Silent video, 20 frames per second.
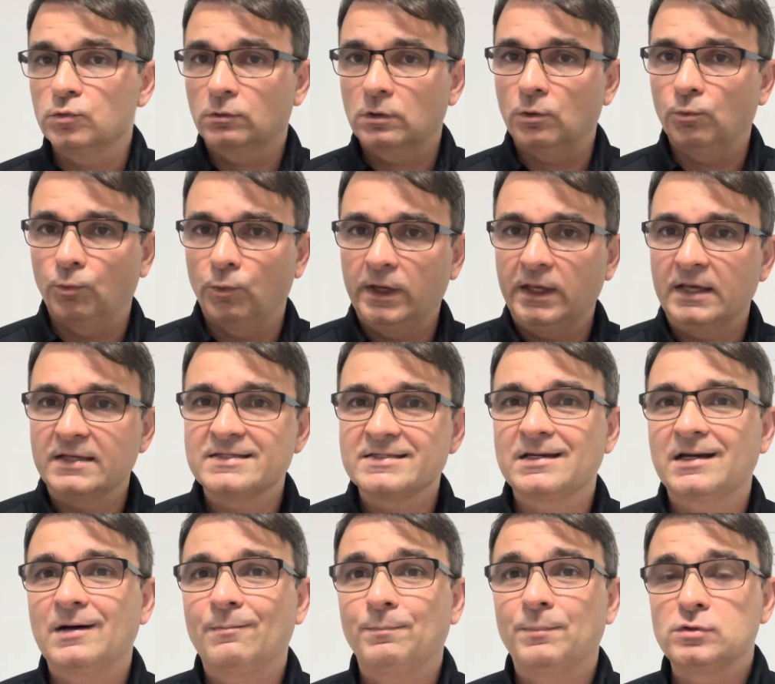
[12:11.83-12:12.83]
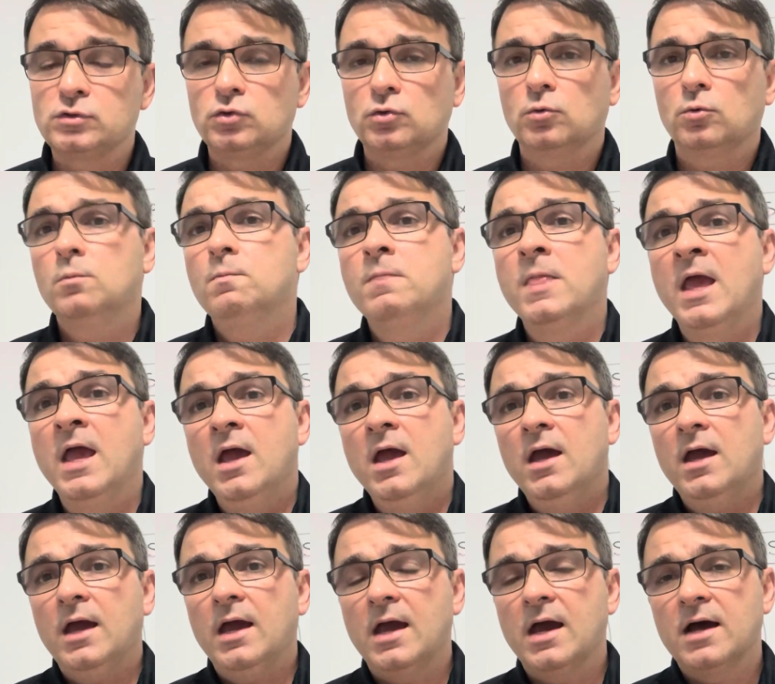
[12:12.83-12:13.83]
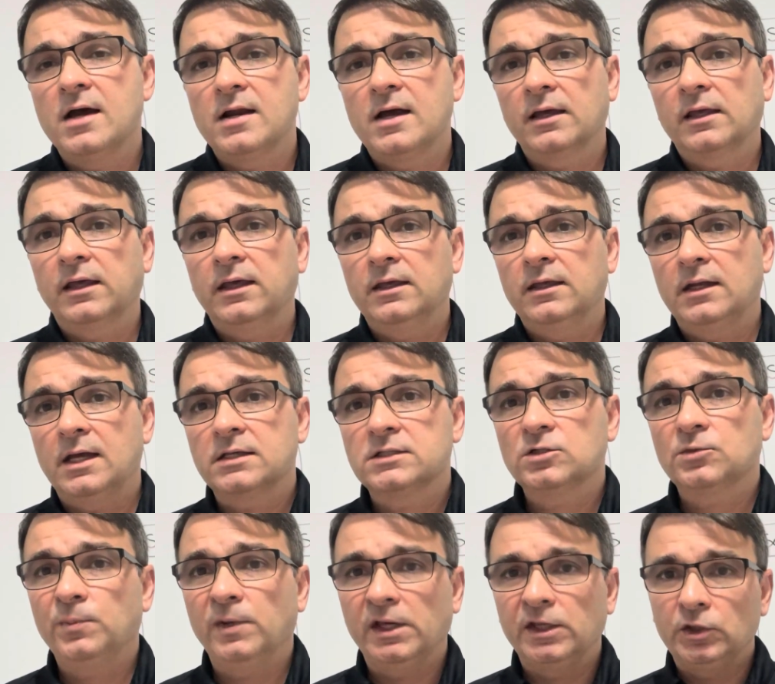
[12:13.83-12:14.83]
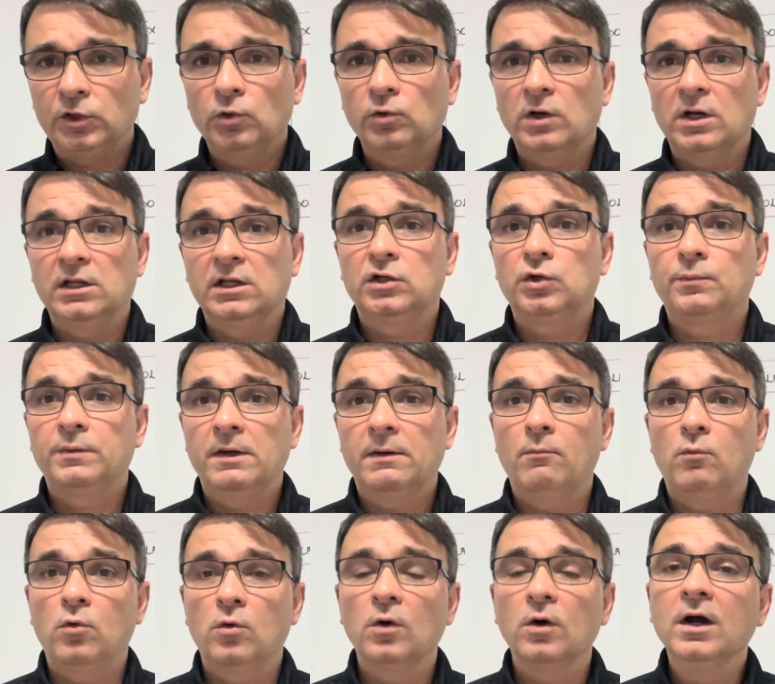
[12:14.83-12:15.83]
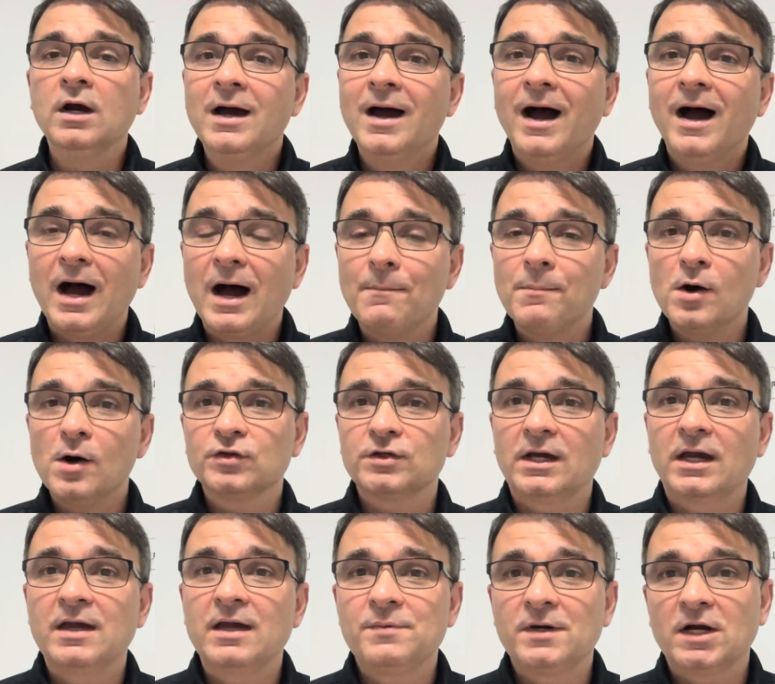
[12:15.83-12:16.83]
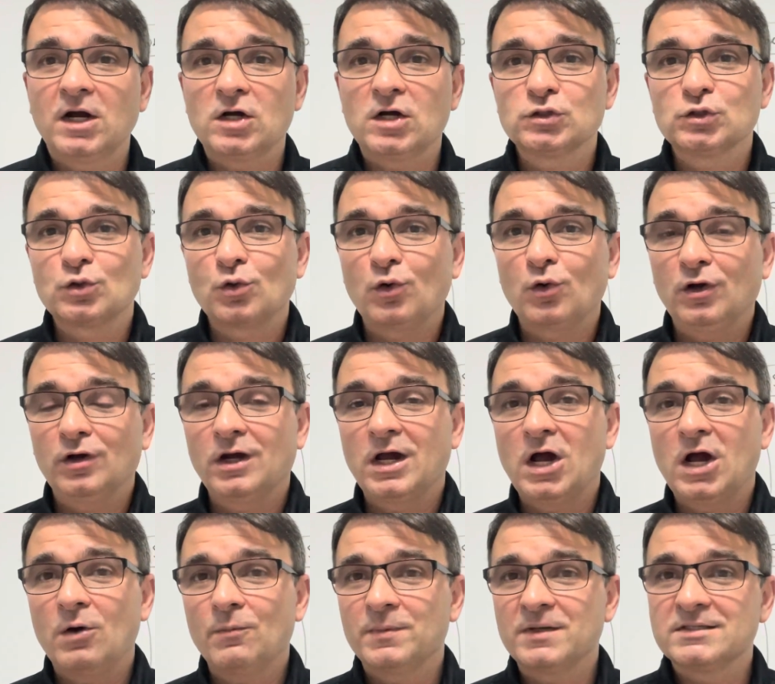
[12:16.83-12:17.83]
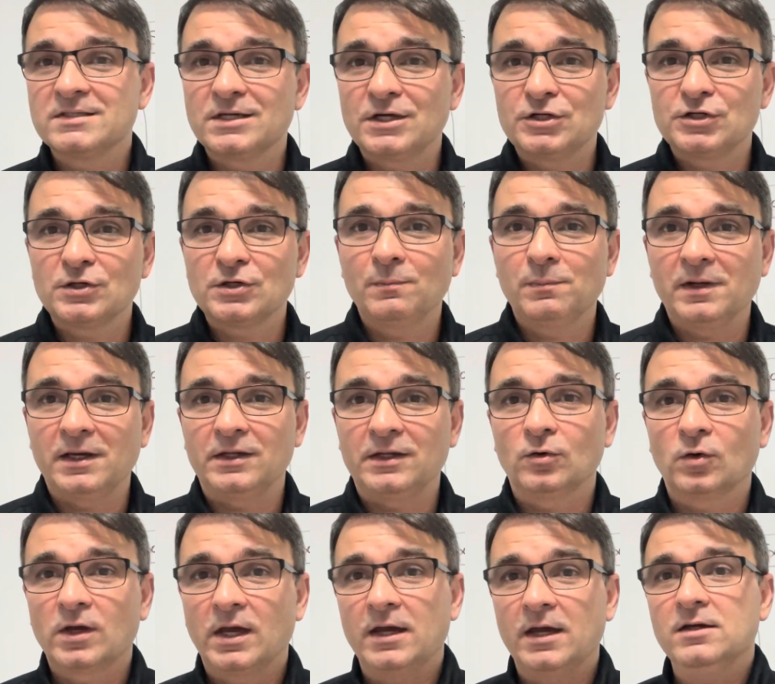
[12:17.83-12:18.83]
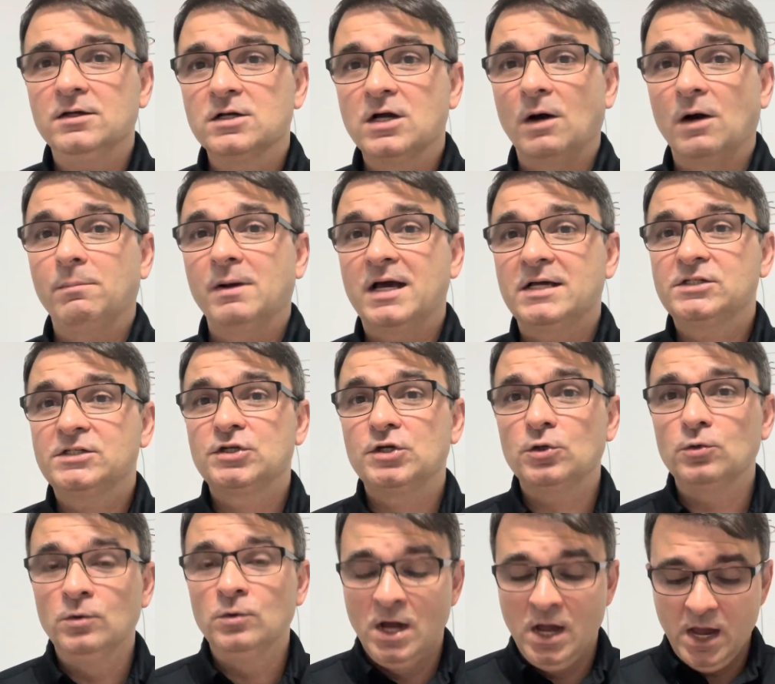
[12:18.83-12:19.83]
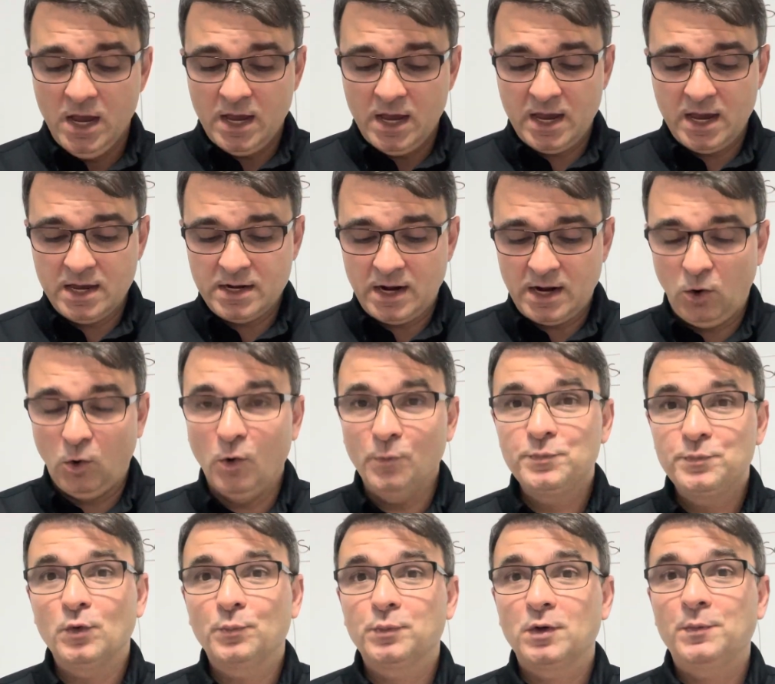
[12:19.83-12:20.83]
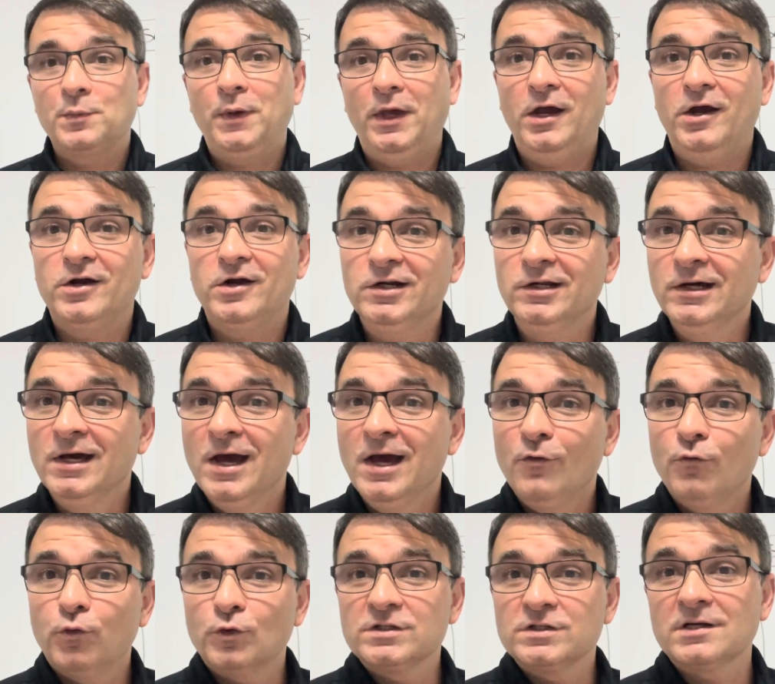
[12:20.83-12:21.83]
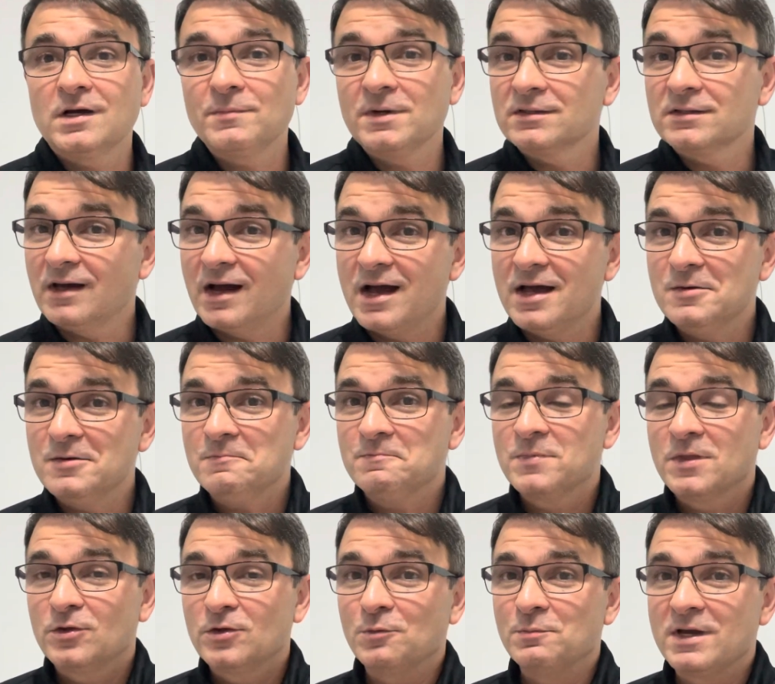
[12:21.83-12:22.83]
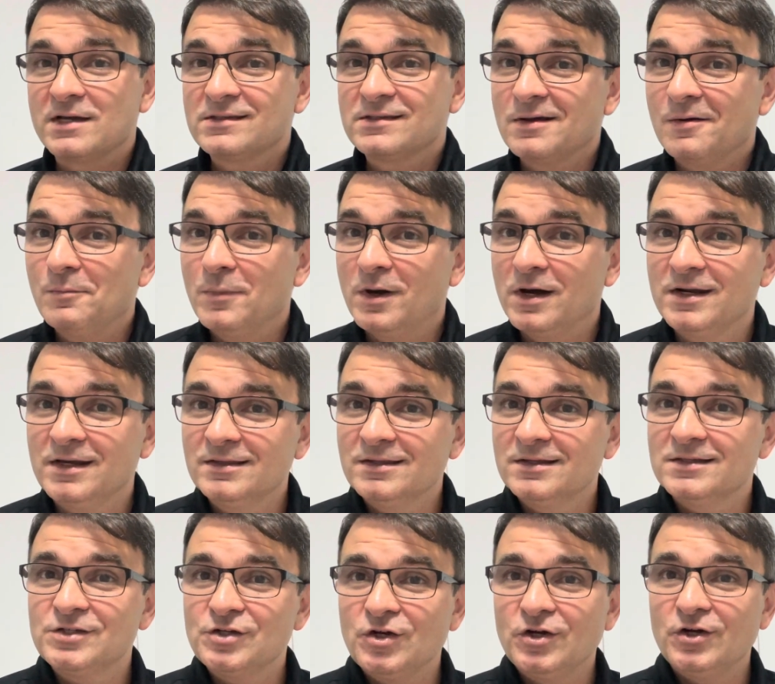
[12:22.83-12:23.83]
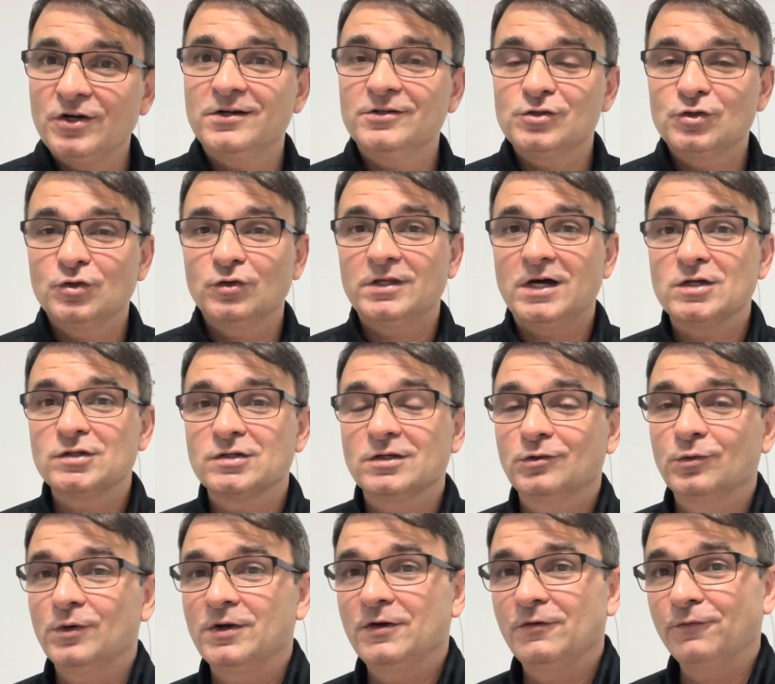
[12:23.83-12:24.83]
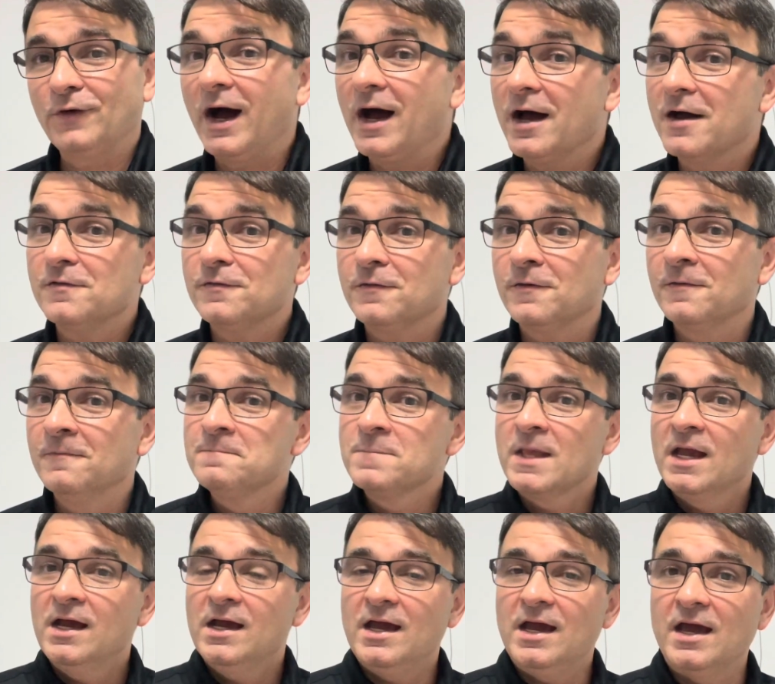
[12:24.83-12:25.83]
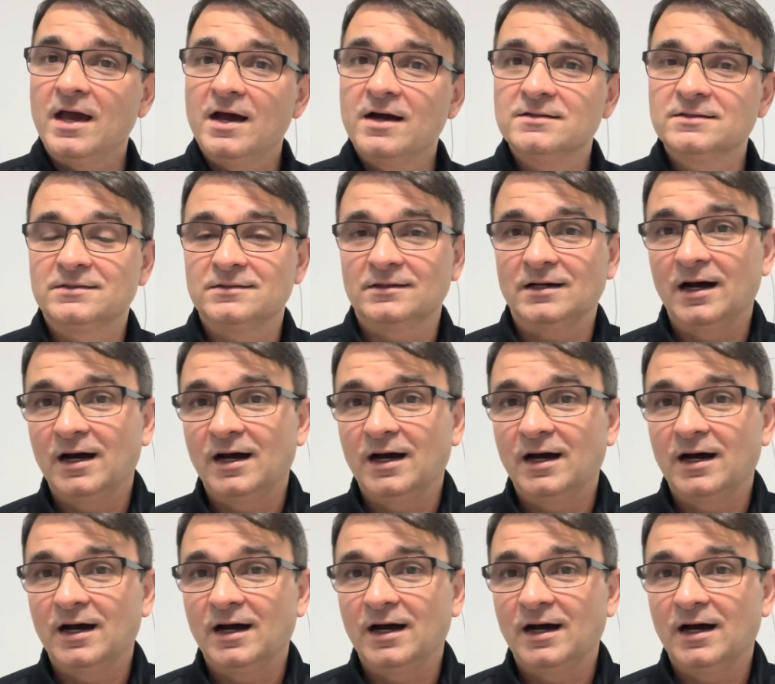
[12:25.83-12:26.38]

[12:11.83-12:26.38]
We can set up a Zoom and I can explain you a little bit more about the Apricot Solar Compensation Plan. Okay, God bless you, and I hope you're prepared for summertime to make some money this year, 2025. And